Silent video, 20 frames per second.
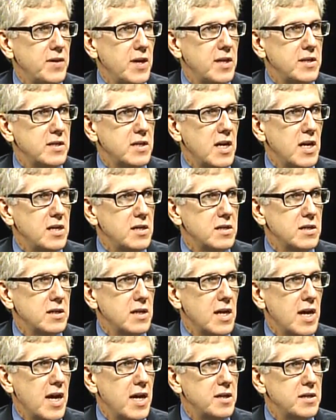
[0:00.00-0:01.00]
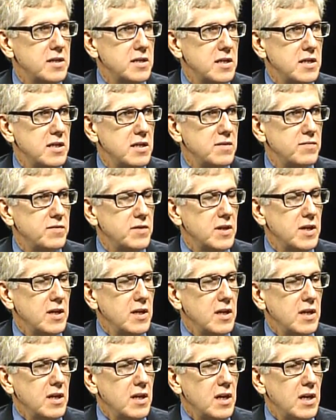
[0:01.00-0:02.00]
the education that I achieved,
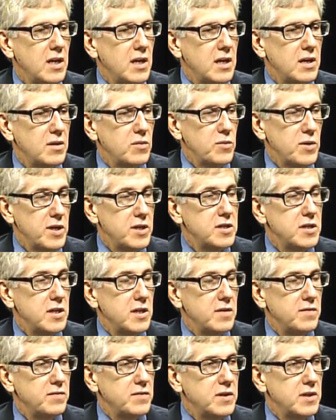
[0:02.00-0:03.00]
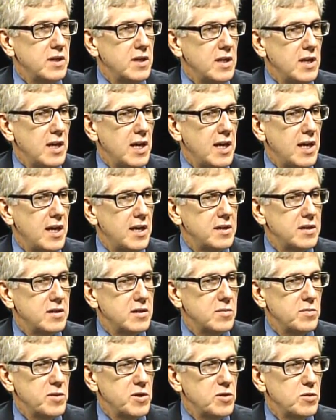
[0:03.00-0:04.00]
uh, that we achieved, and
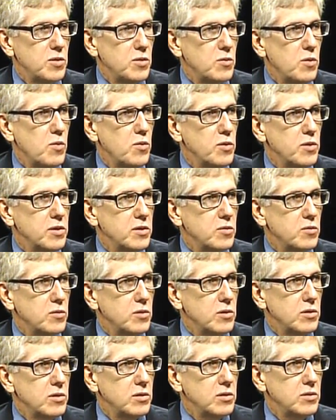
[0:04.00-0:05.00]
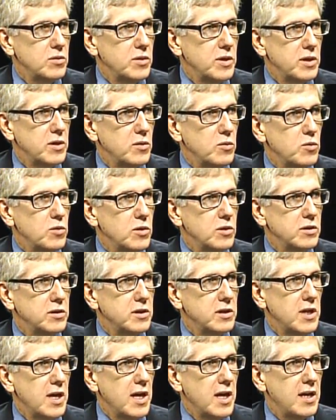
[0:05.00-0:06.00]
to be doing what we're in the wor- doing in the world
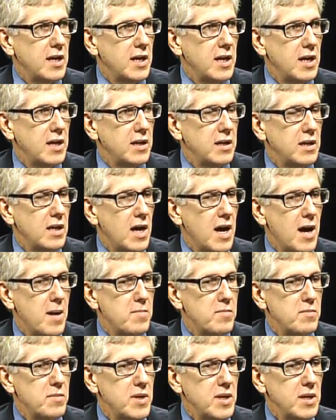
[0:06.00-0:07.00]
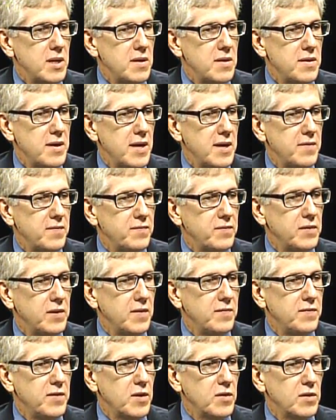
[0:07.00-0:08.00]
today. And um, they
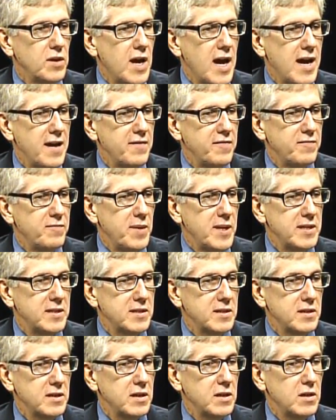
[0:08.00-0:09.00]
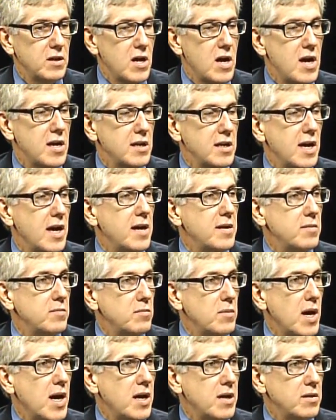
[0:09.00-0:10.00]
lived their life basically along that
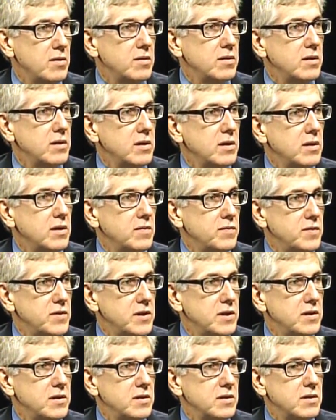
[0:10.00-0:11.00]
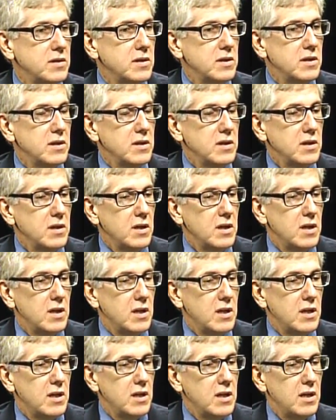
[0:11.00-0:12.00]
model of Jesus,
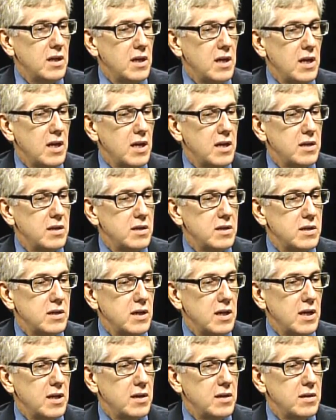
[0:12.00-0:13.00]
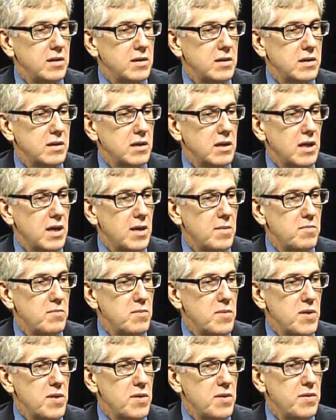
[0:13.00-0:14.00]
uh, and and
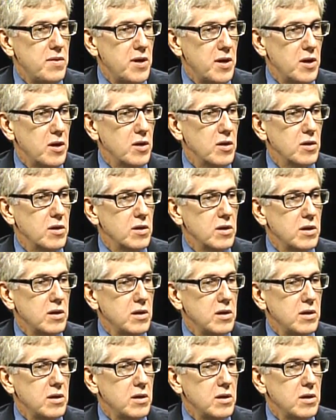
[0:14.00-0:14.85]
um, their